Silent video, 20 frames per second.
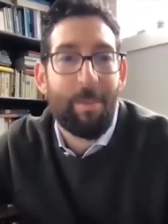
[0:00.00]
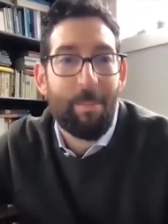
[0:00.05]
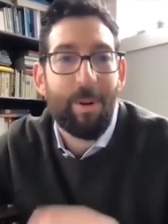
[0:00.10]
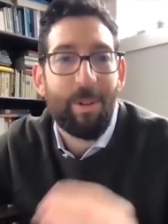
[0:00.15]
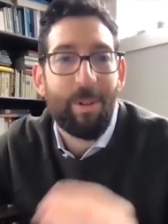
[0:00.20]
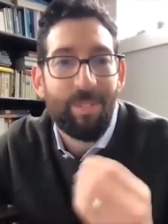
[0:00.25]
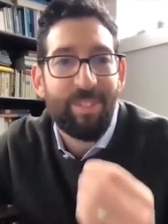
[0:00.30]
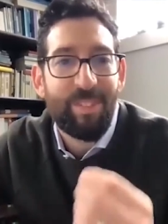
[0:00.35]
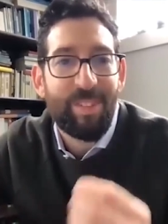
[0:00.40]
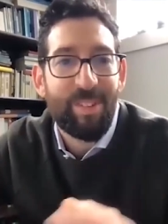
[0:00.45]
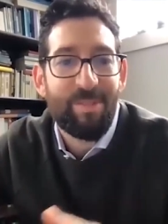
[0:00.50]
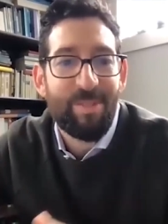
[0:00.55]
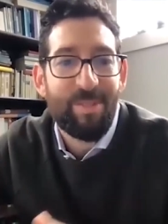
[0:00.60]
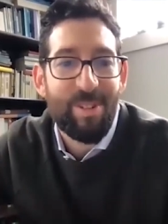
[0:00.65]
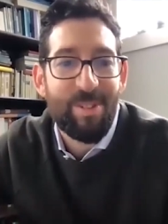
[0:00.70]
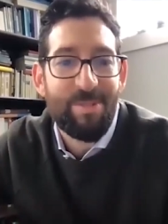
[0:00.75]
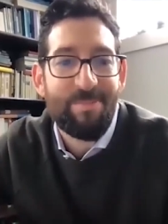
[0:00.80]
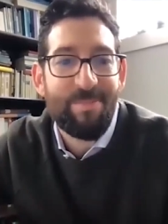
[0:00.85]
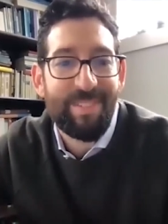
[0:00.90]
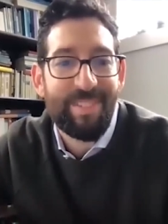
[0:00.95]
emergency
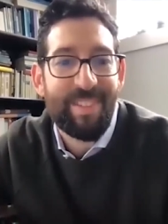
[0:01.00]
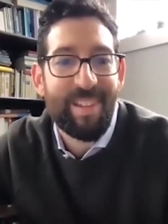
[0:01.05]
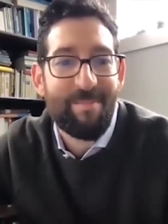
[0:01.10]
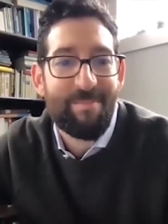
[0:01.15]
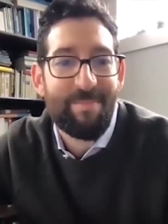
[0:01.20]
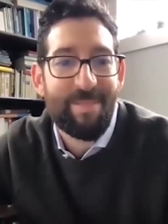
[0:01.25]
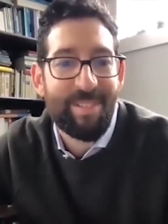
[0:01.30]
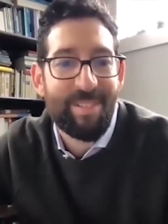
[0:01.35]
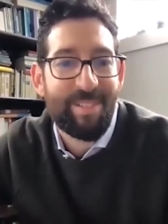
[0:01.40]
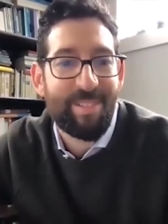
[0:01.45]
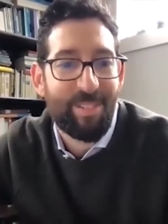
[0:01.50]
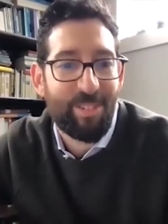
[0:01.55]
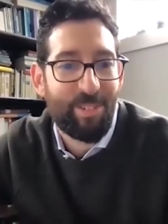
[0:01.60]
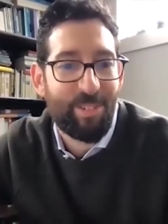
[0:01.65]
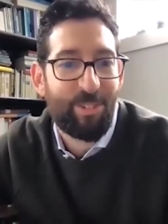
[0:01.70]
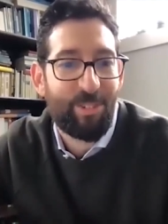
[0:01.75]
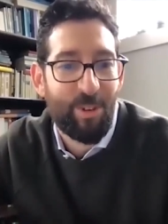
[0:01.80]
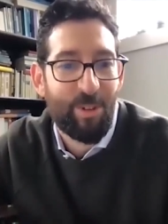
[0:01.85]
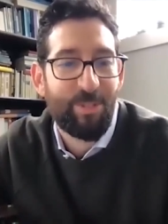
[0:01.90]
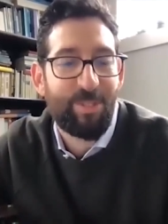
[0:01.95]
rooms have been
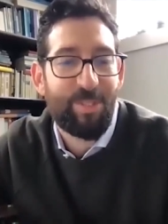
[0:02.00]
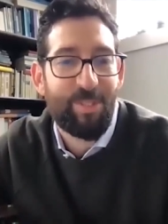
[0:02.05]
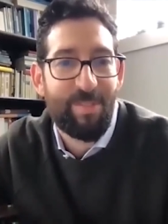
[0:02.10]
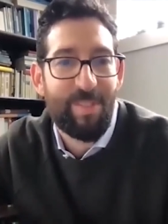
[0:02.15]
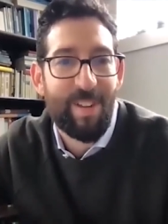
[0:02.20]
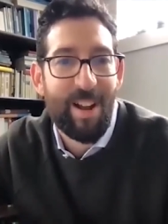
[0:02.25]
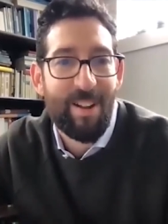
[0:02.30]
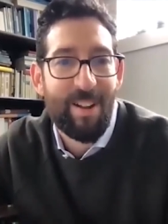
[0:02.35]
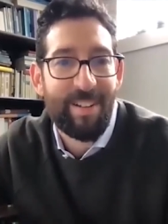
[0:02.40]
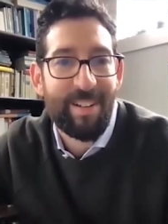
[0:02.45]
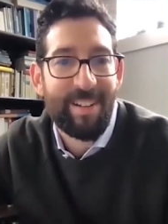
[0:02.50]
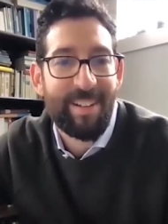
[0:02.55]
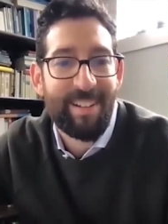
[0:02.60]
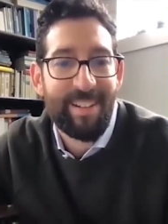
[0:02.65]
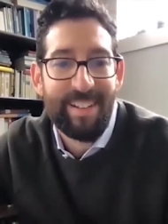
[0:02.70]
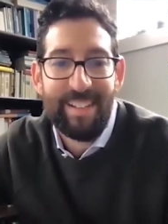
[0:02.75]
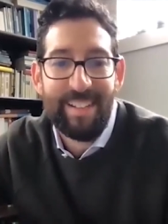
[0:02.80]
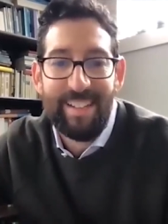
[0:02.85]
shown to vary.